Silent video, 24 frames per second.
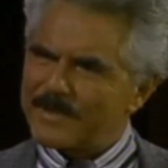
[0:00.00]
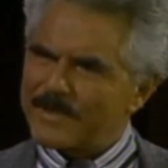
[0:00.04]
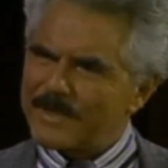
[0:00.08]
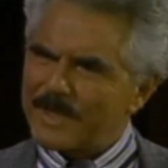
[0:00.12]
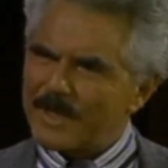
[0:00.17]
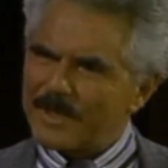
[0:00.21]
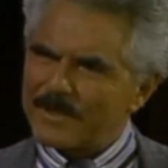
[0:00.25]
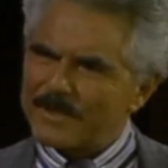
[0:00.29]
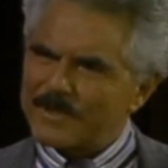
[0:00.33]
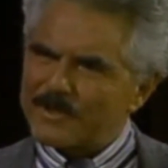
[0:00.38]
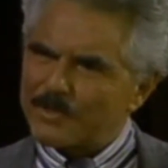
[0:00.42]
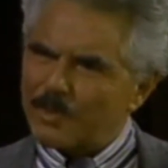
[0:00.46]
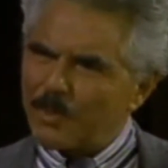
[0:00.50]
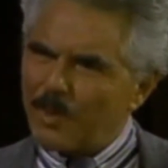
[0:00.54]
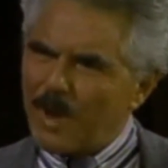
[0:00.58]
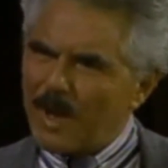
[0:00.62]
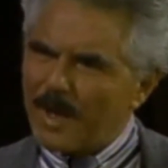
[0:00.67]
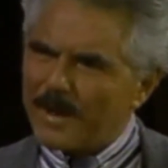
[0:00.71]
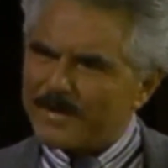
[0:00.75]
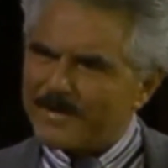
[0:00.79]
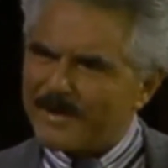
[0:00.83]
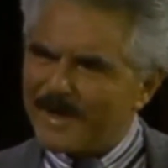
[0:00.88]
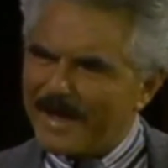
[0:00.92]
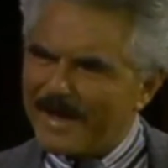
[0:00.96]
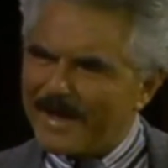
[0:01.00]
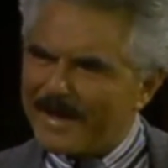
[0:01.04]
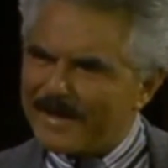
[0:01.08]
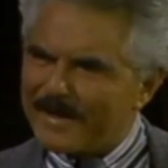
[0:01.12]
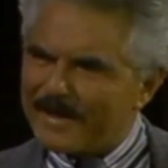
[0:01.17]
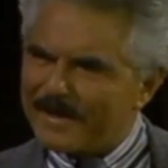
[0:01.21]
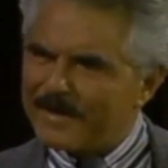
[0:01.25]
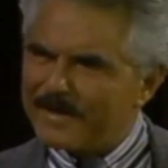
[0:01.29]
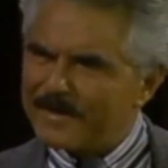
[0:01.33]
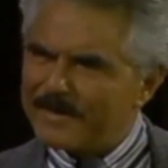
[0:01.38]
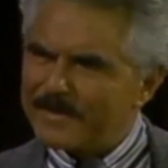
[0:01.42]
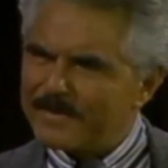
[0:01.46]
does what,
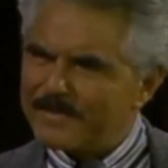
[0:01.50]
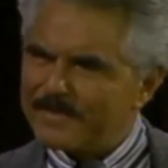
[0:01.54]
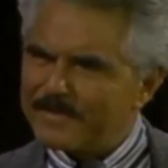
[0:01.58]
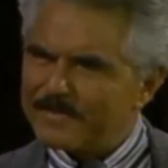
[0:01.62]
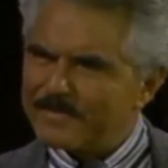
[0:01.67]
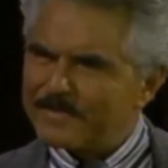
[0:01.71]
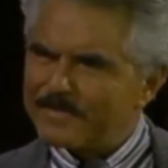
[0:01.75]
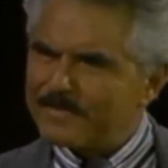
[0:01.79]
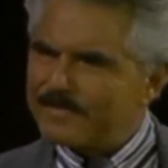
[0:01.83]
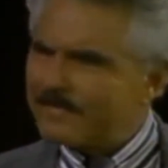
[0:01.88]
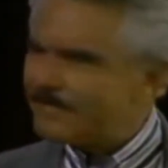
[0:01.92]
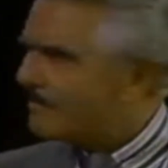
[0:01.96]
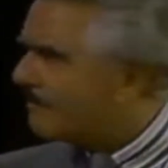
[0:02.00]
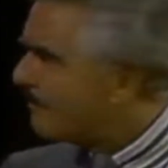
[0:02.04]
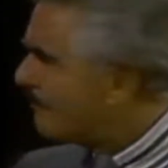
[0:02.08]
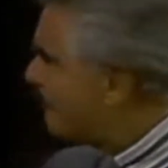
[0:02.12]
Ada? Oh, Mac, I